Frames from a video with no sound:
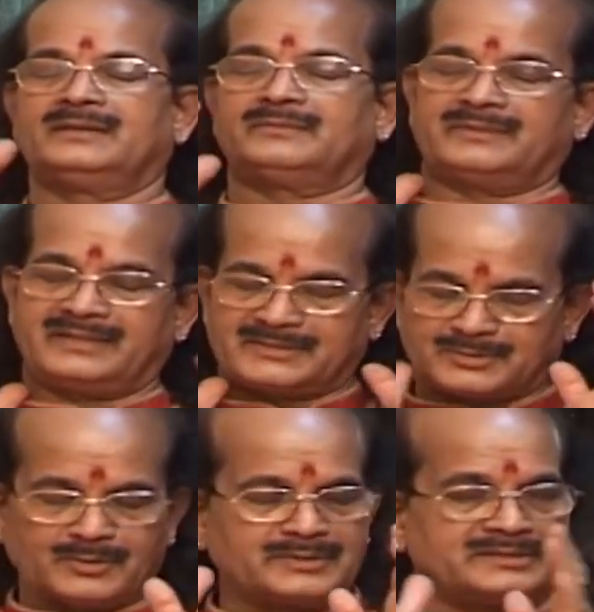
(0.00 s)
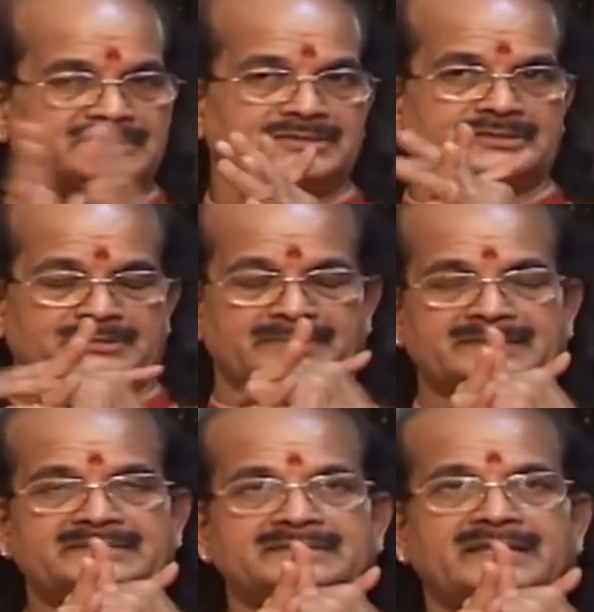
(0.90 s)
When I saw these
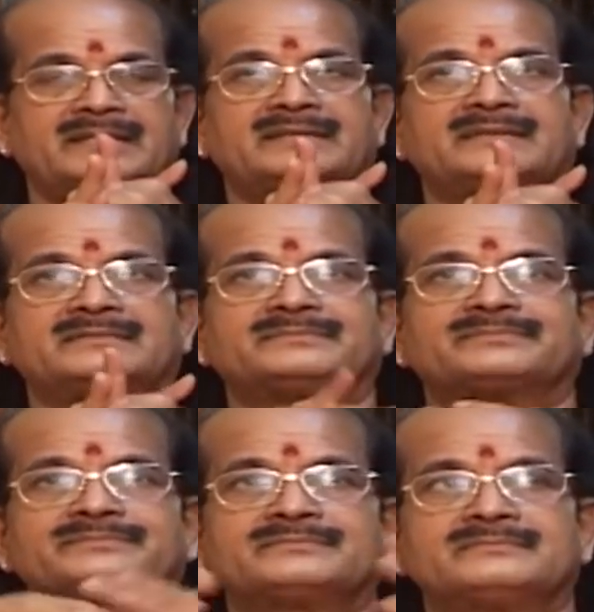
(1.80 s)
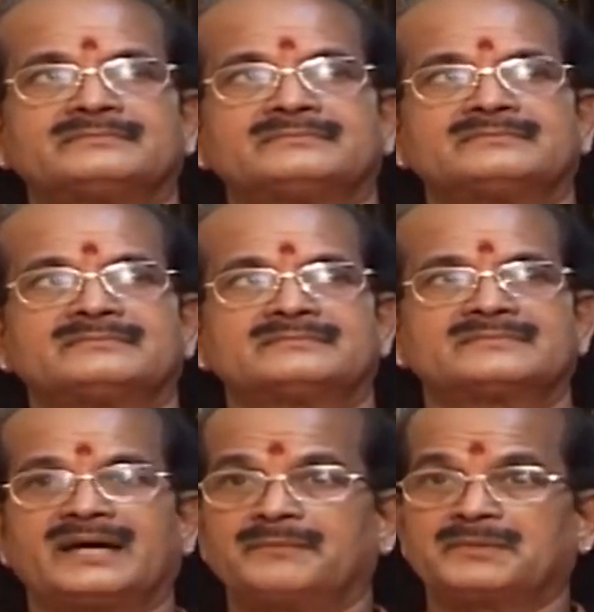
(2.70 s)
instruments, then
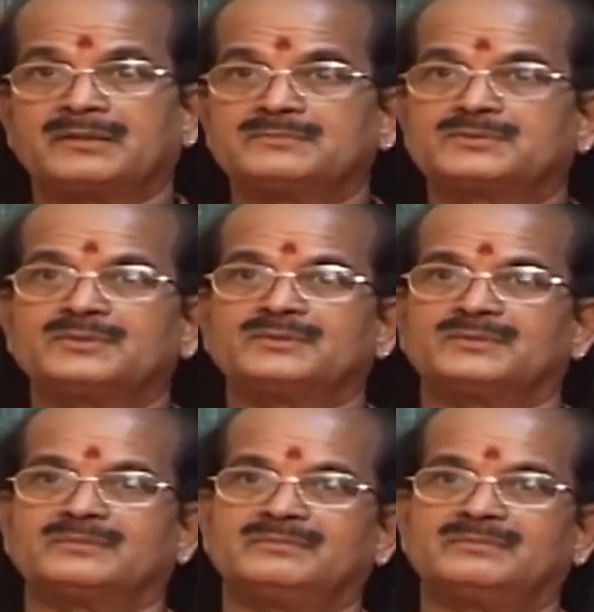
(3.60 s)
uh, I become so